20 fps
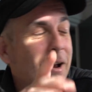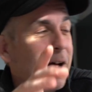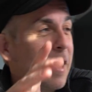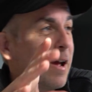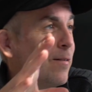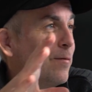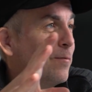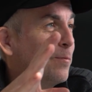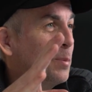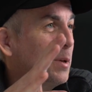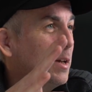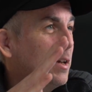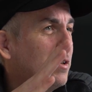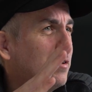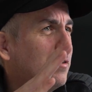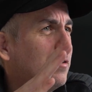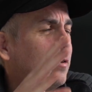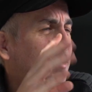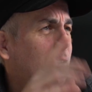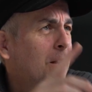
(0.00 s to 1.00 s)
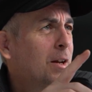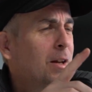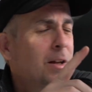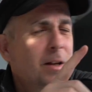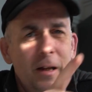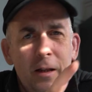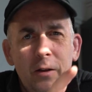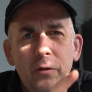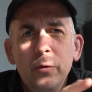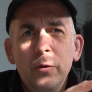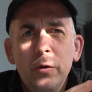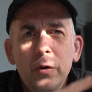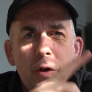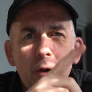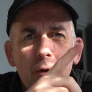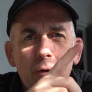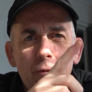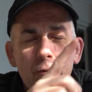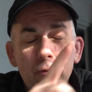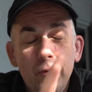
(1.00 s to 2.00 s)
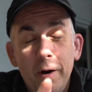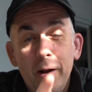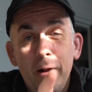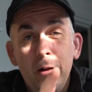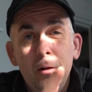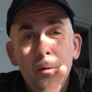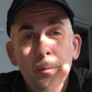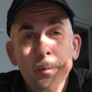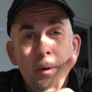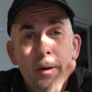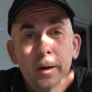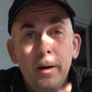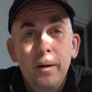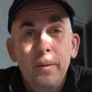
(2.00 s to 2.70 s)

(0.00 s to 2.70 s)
I've been digging into the new realm,